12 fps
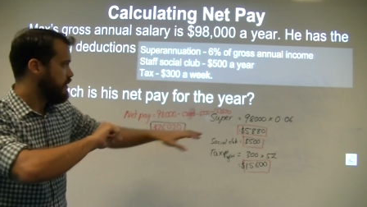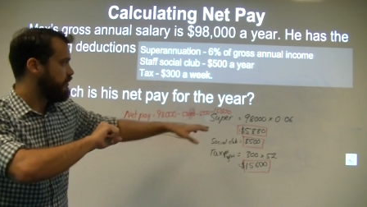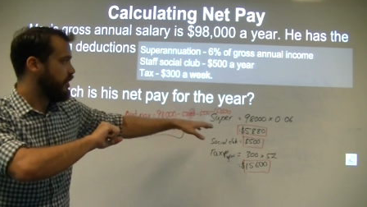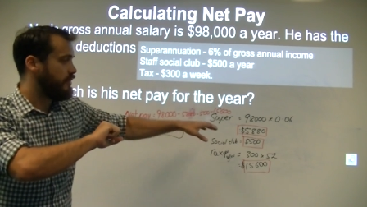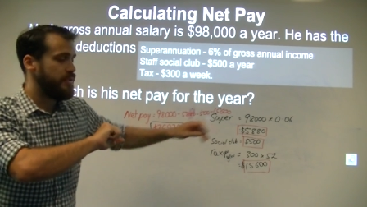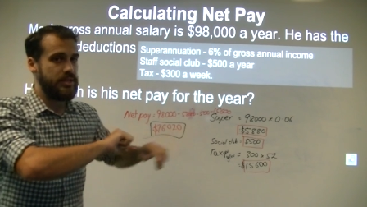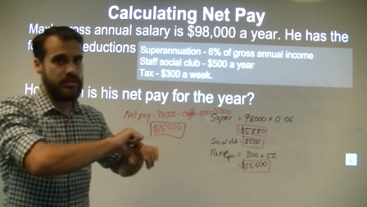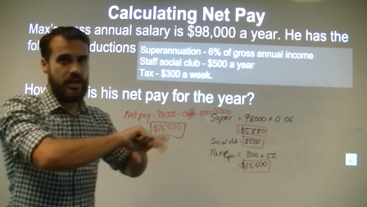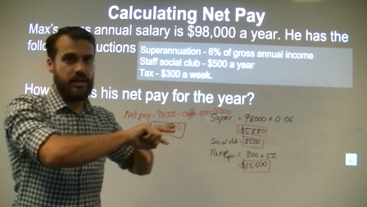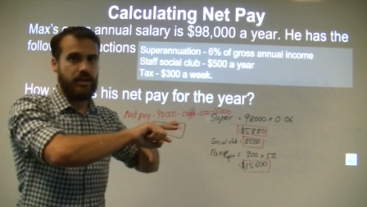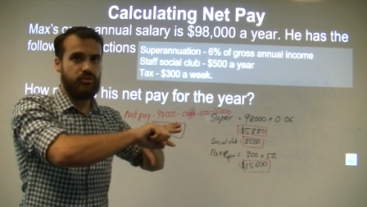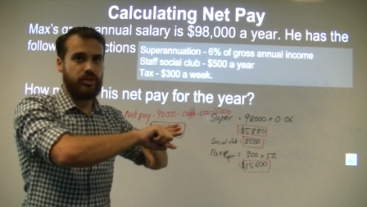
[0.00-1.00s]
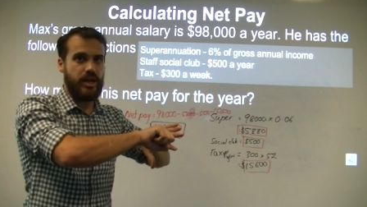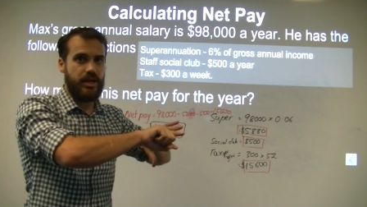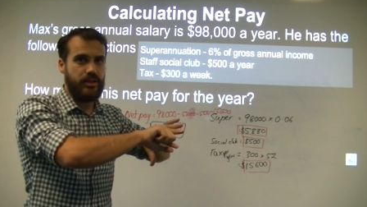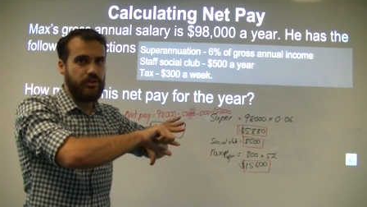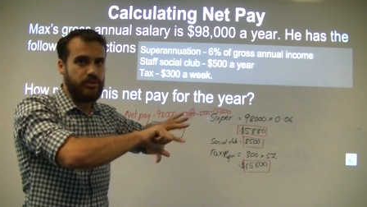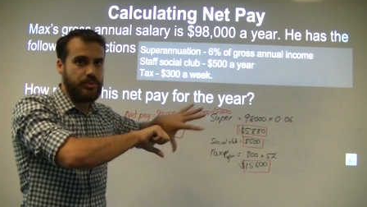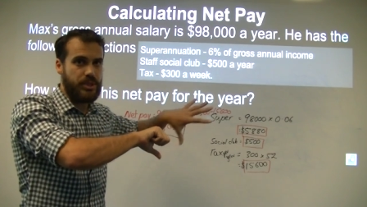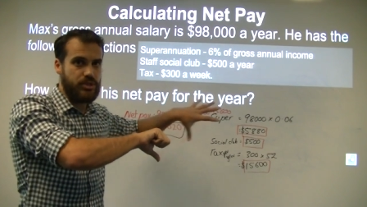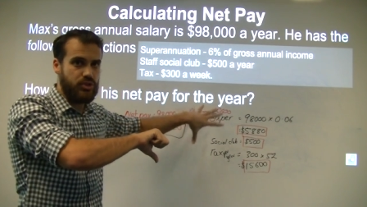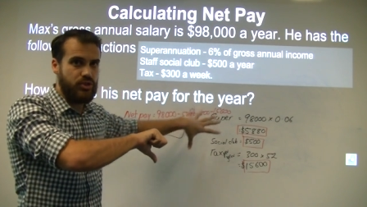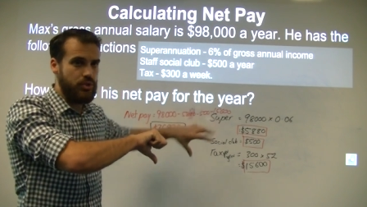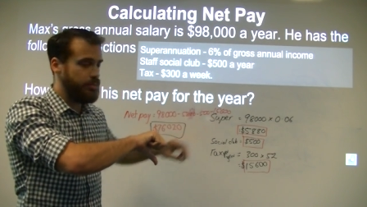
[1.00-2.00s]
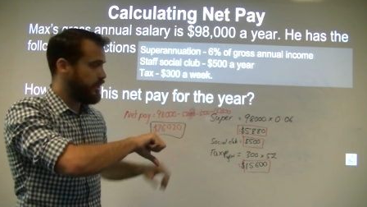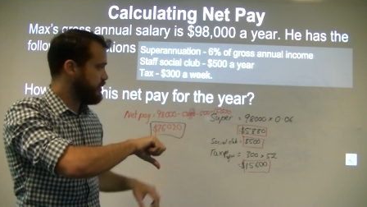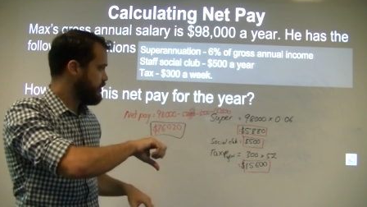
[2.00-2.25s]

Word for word: $5,880 went to super,